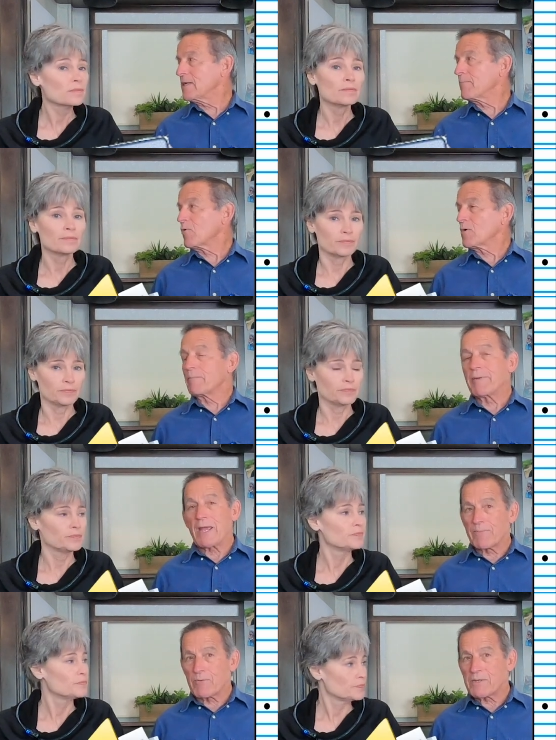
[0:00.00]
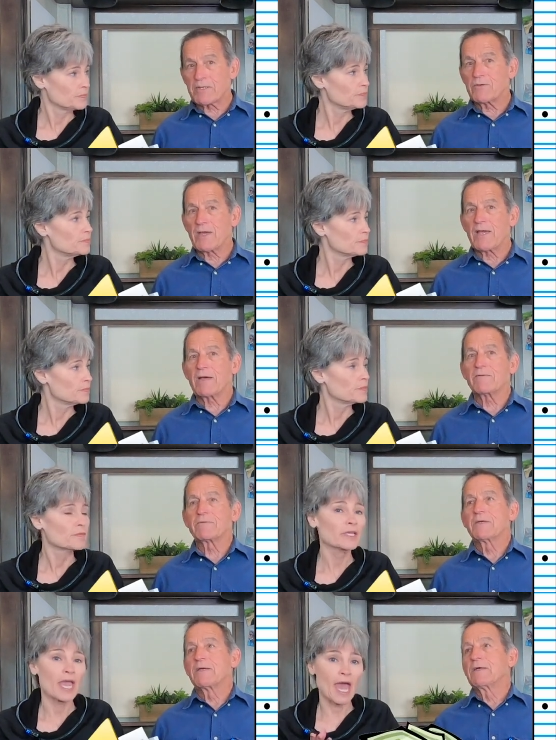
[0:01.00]
Speaker 1: any important papers that you
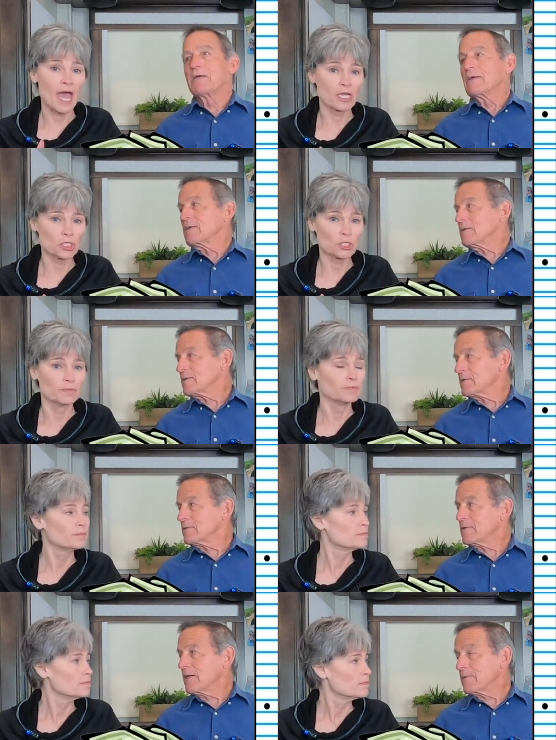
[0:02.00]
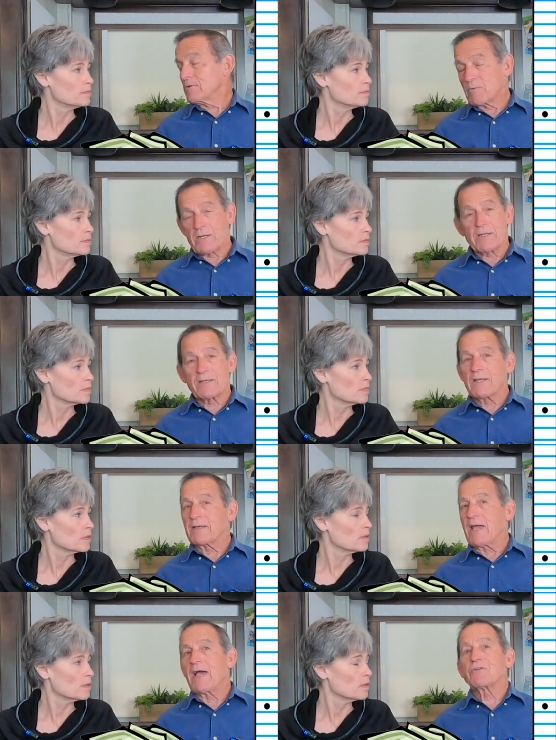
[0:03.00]
have. Cash. Yeah, you want to
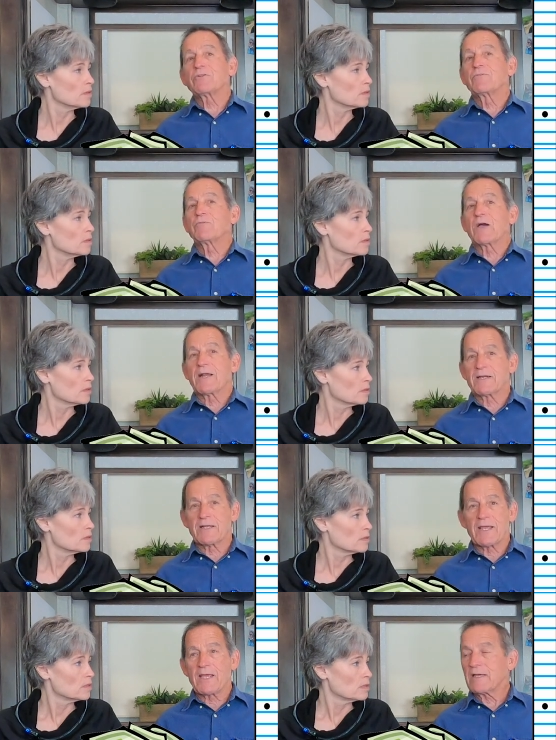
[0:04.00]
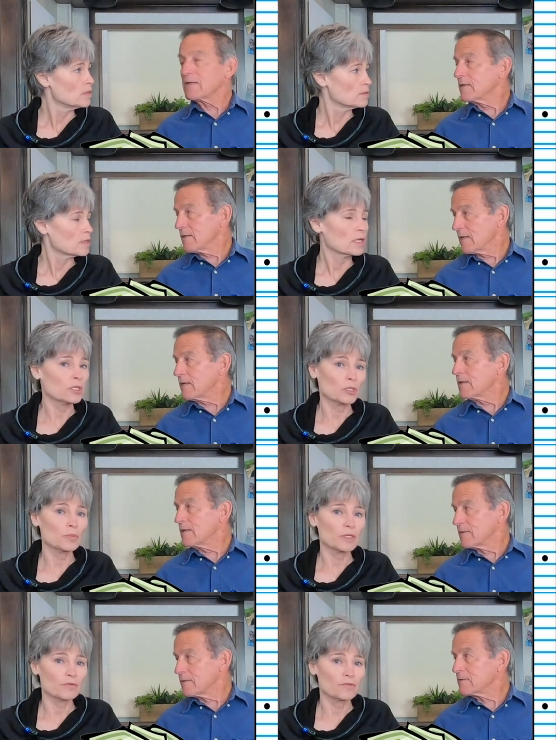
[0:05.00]
take cash if you've got it on hand. And a
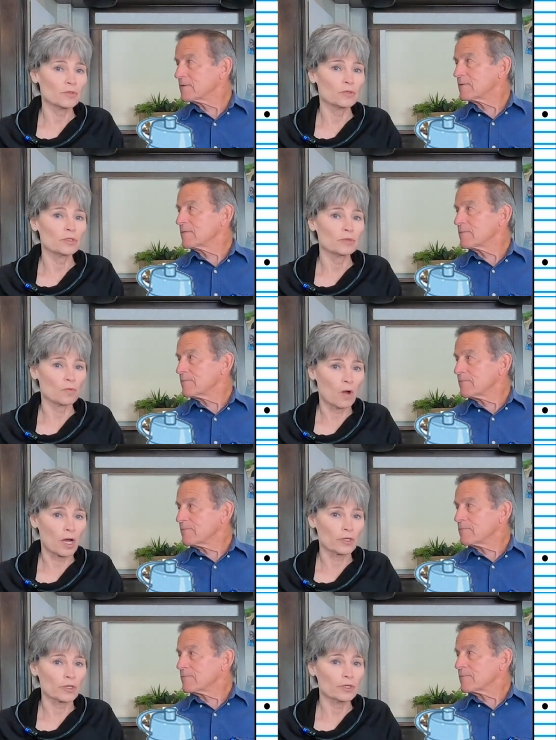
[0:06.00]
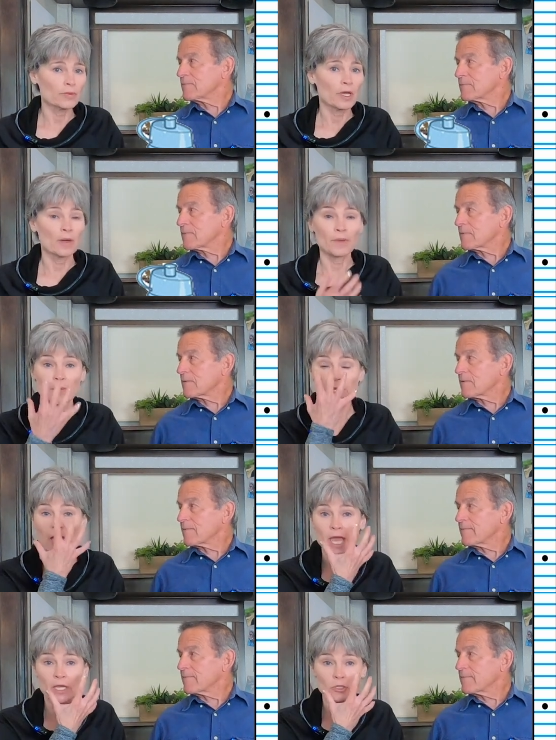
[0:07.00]
little
Speaker 2: bit of food and water,
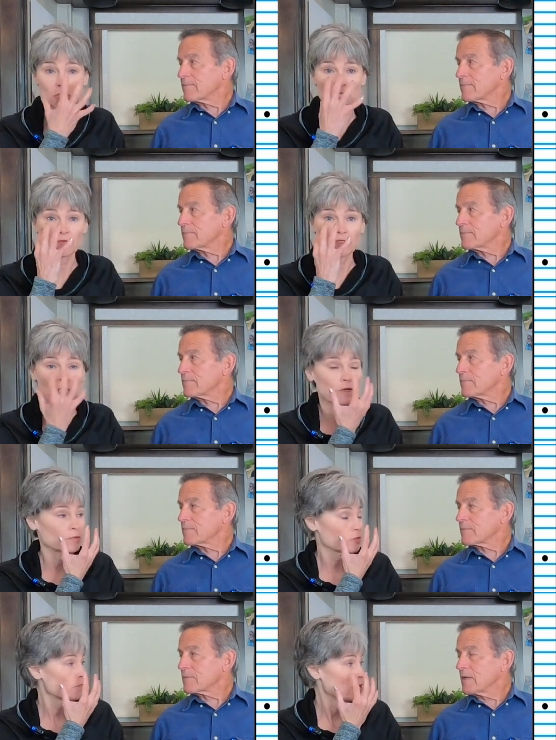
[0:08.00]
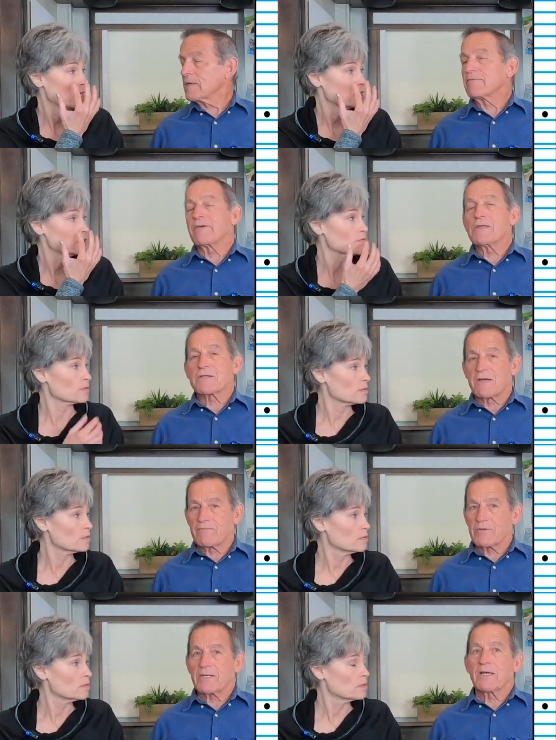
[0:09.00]
maybe a handkerchief to cover your face. Yeah, face
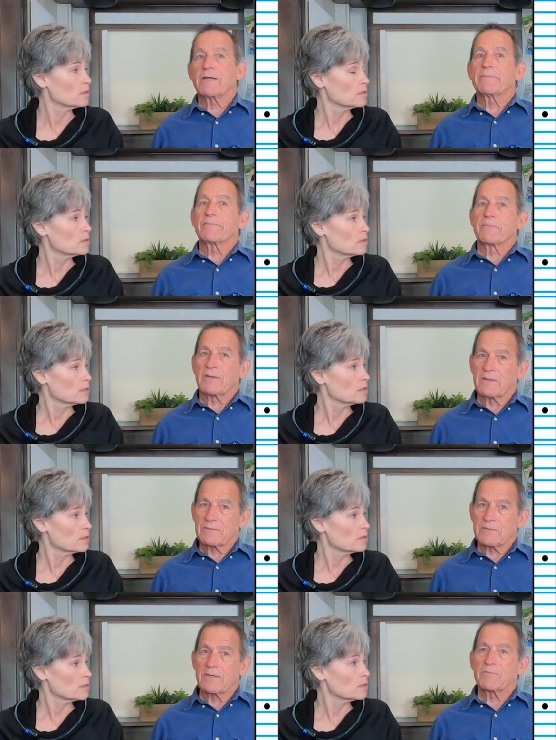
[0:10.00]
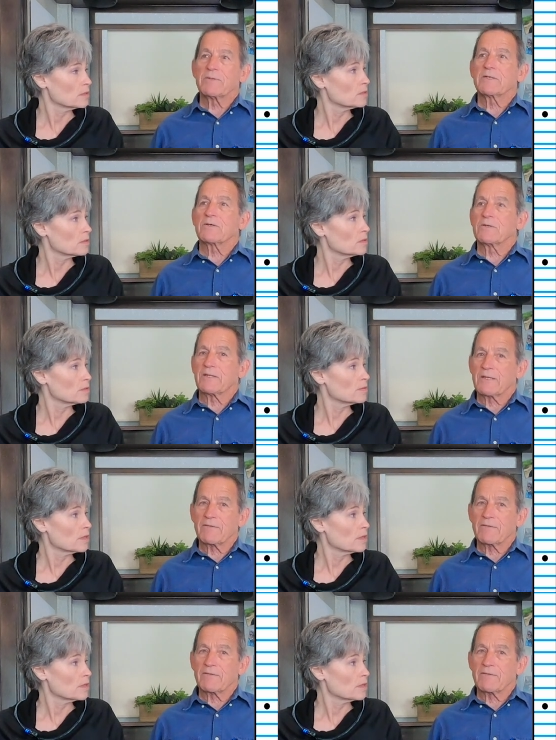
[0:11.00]
Speaker 1: covering, yeah. Yeah, that would be a good